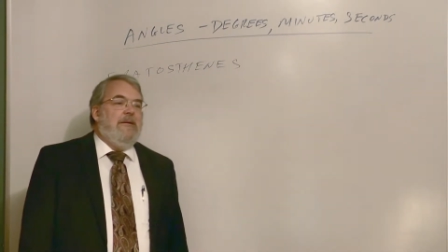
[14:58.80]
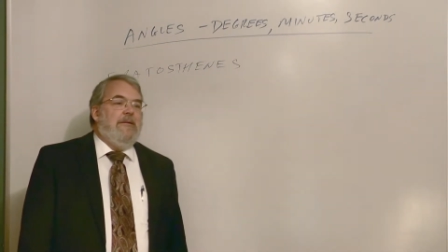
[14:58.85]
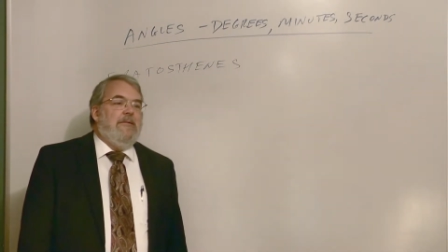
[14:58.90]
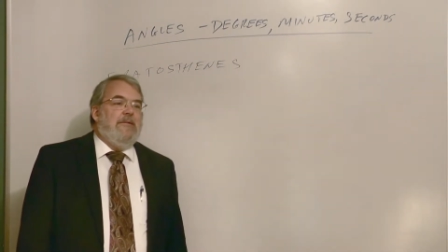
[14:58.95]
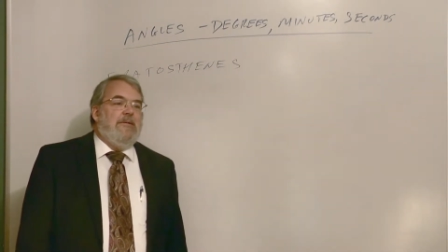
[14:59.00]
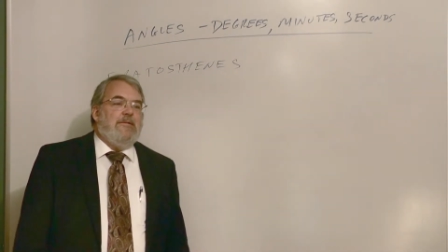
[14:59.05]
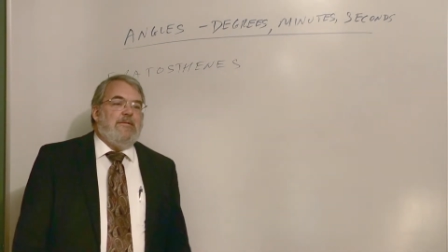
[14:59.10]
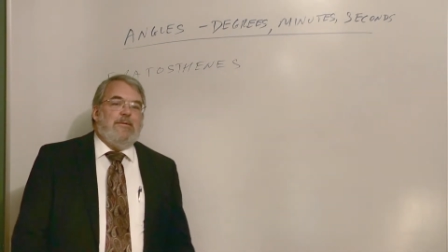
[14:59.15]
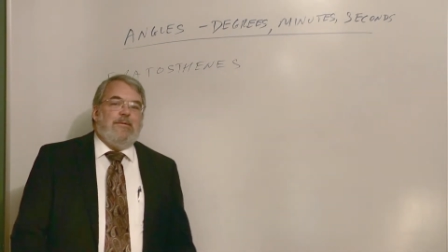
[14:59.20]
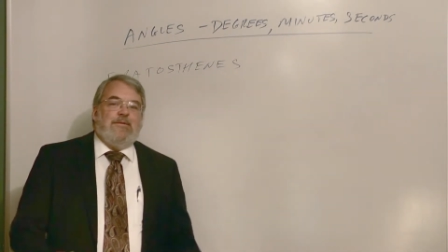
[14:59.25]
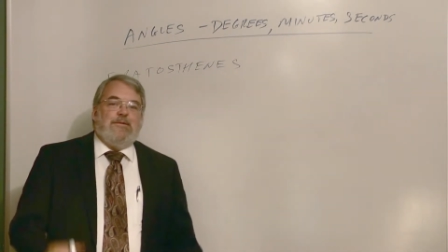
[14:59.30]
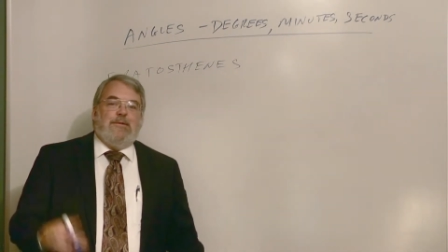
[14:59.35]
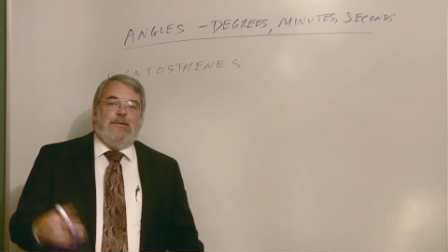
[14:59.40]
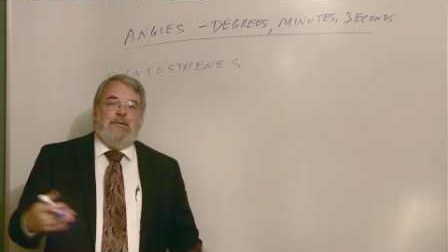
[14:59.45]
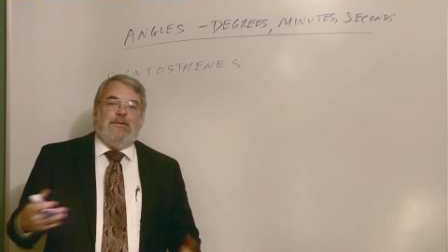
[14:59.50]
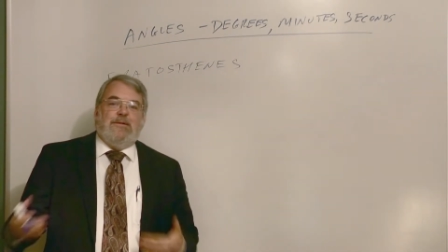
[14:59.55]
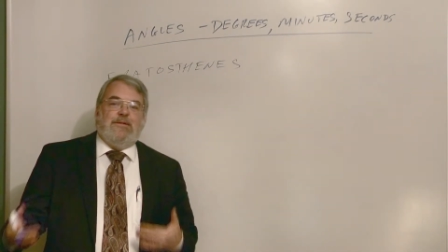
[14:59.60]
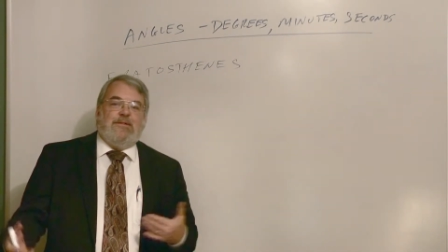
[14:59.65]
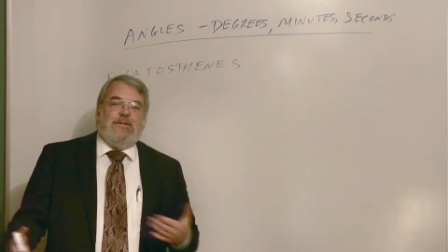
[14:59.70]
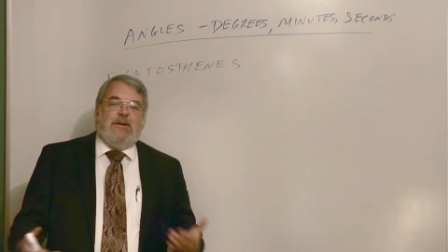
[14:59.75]
was
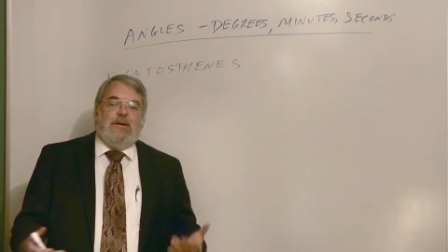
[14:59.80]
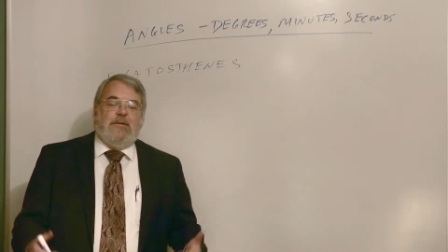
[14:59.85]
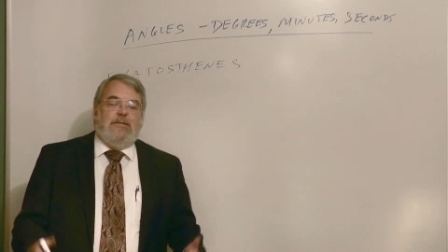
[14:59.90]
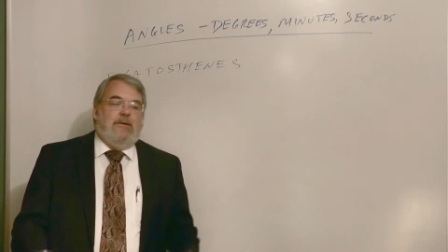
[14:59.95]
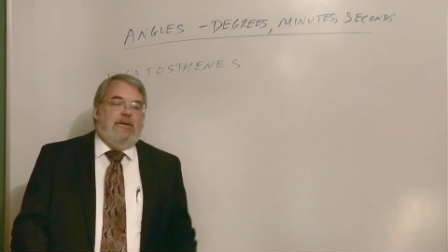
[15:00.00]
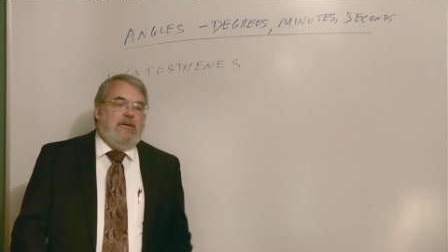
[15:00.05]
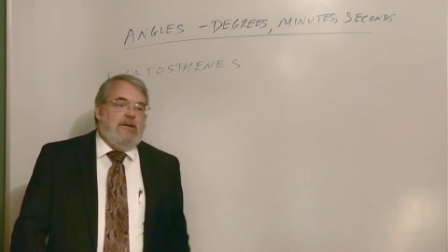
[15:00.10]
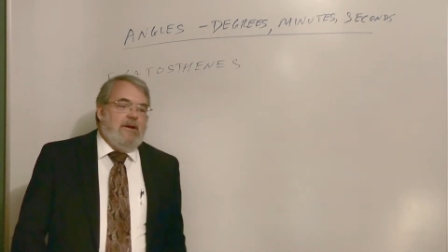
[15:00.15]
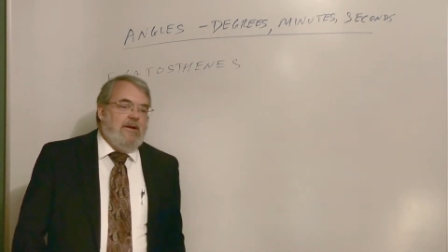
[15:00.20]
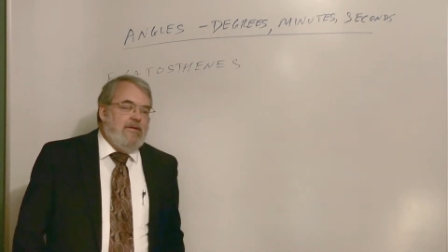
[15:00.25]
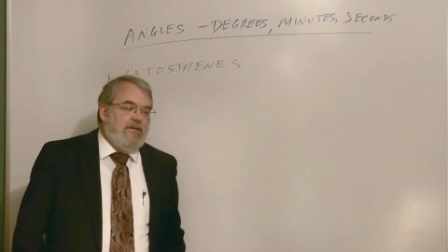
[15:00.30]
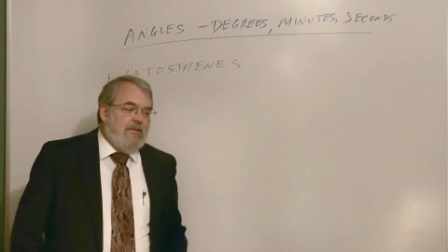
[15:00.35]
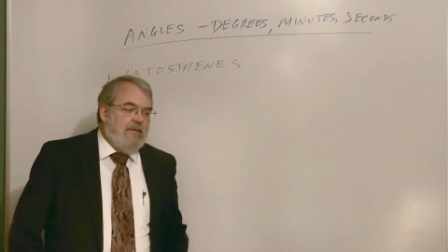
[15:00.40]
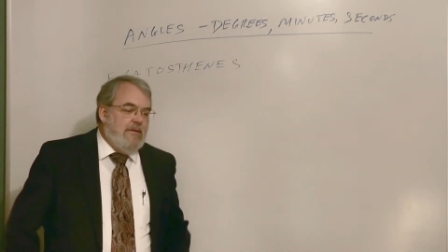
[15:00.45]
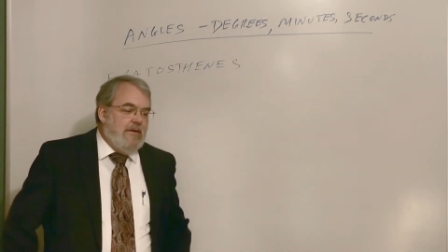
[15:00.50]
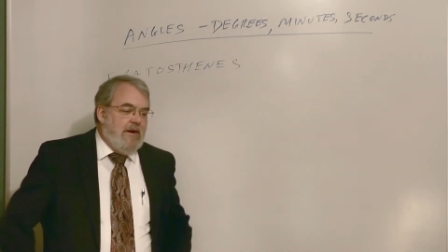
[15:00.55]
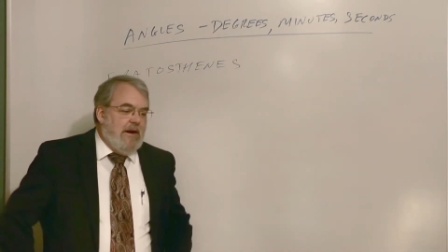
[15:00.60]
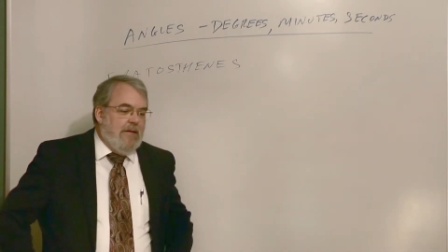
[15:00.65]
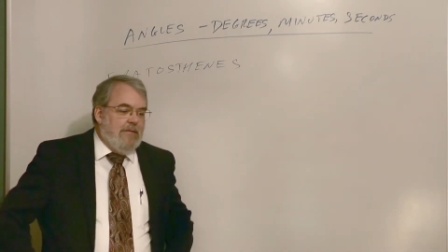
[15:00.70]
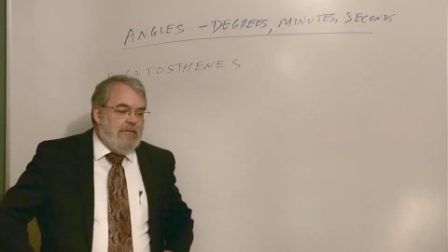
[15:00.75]
told his tale one day.
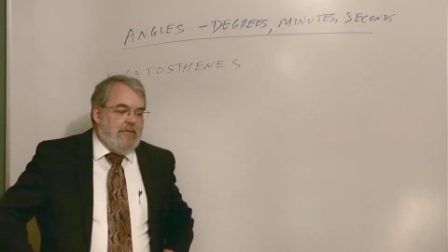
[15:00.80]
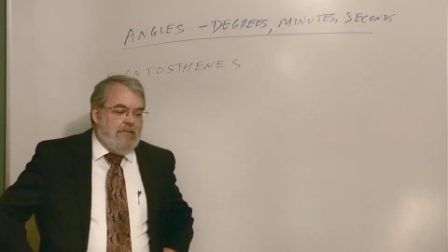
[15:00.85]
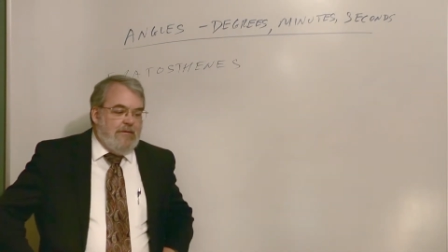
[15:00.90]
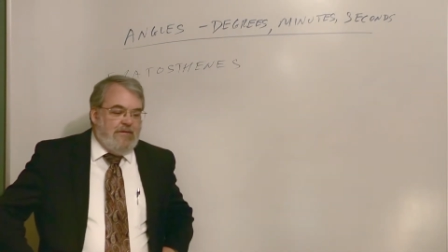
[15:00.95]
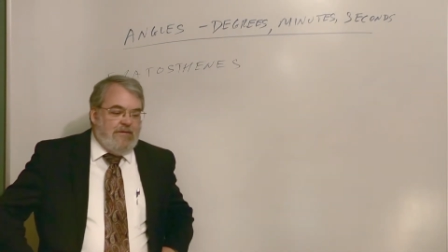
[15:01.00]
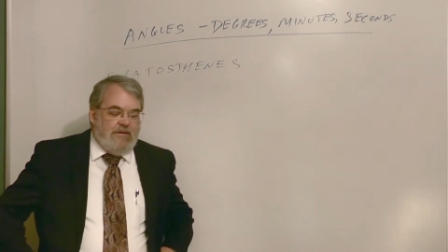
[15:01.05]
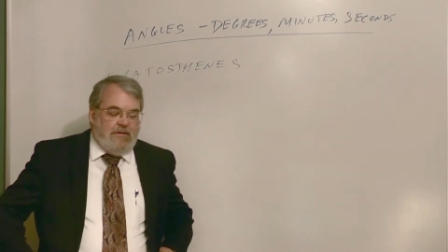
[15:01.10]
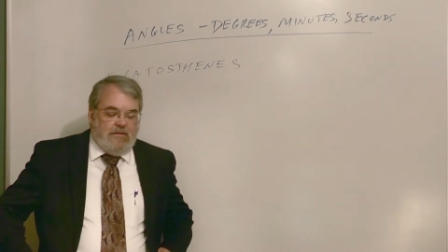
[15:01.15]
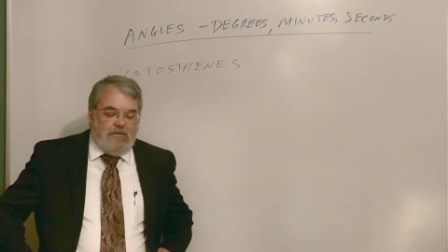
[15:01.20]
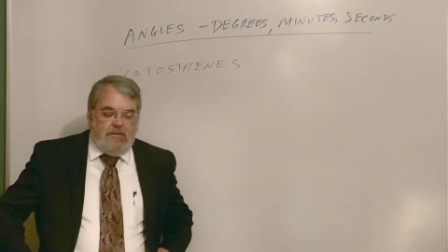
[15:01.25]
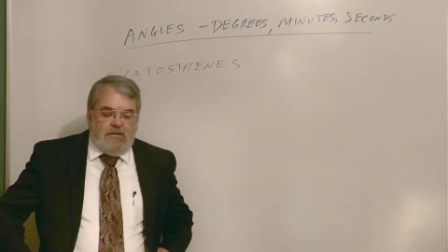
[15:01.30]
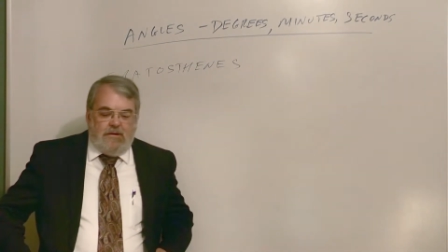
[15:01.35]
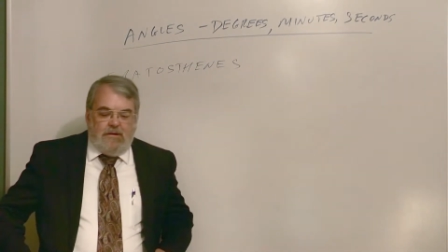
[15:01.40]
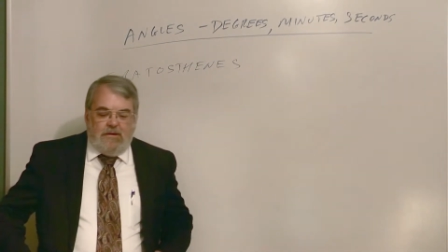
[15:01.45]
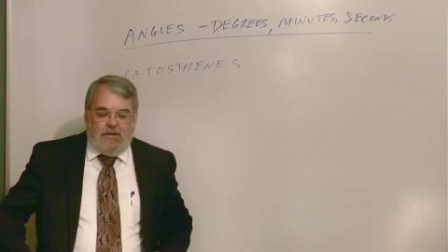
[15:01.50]
Someone came to him and said, "Look,